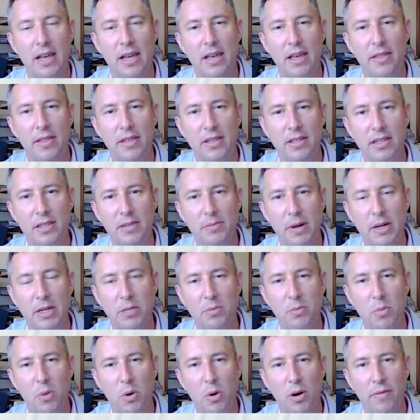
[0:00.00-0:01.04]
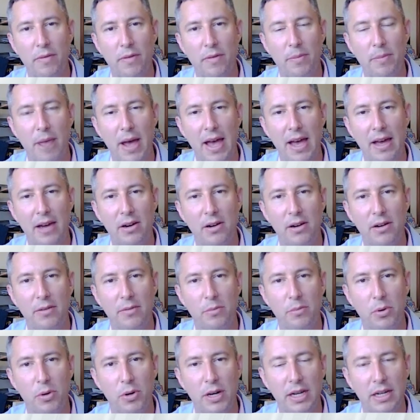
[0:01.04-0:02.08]
this is much more of a pattern of
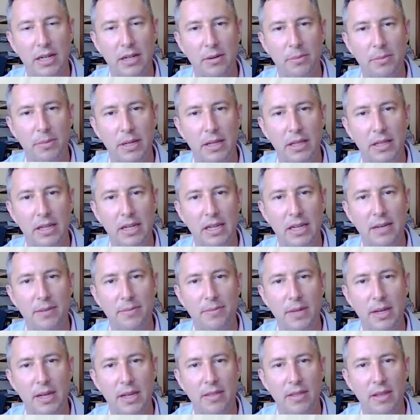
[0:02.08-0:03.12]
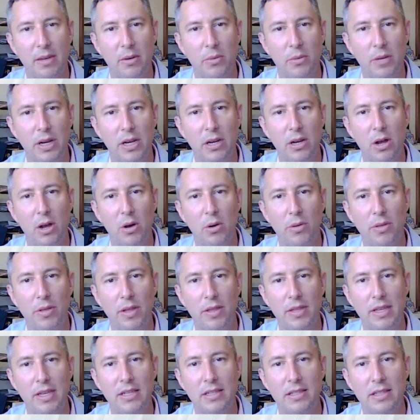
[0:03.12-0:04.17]
predictability and that we know that
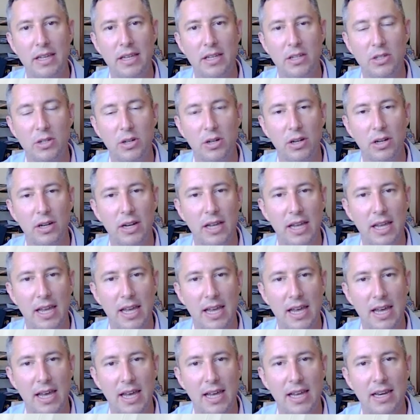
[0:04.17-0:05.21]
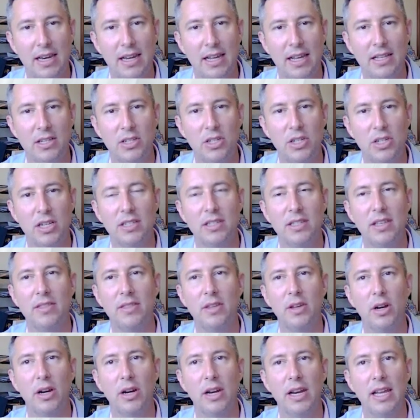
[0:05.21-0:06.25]
these things are going to hit. It's just that they're going
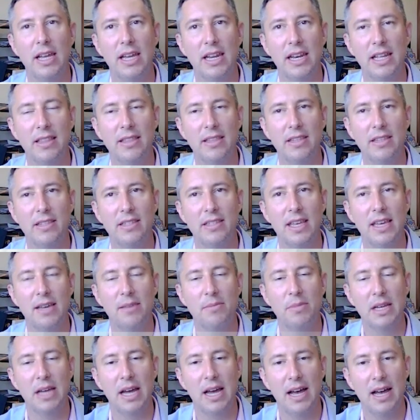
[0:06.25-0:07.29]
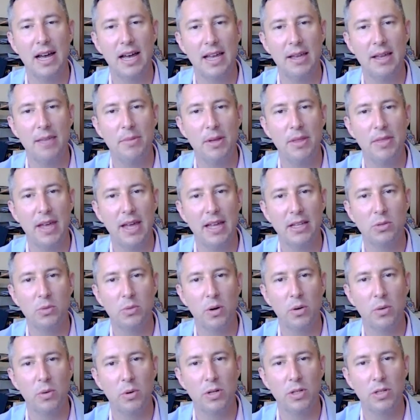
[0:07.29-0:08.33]
to hit at the same time. And that's where we're
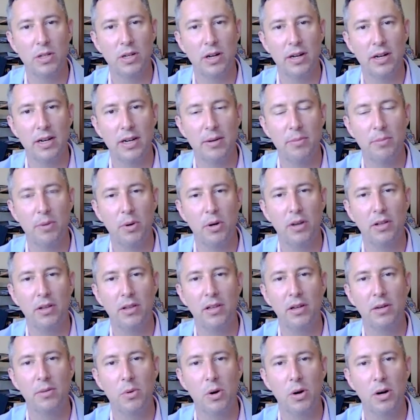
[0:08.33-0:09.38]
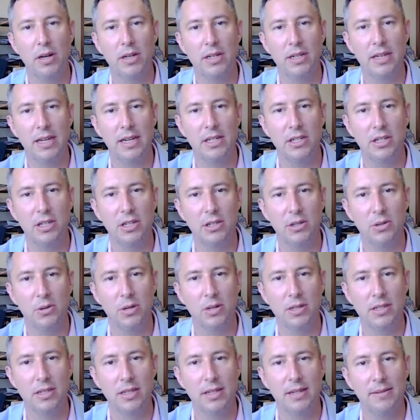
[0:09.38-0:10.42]
starting to put a little more attention towards it.
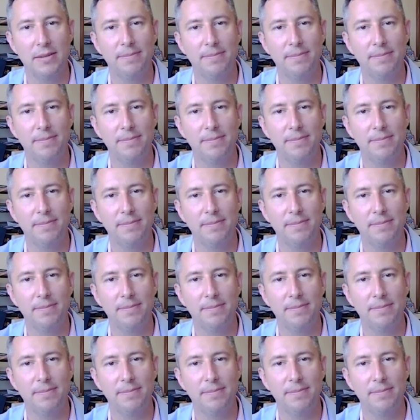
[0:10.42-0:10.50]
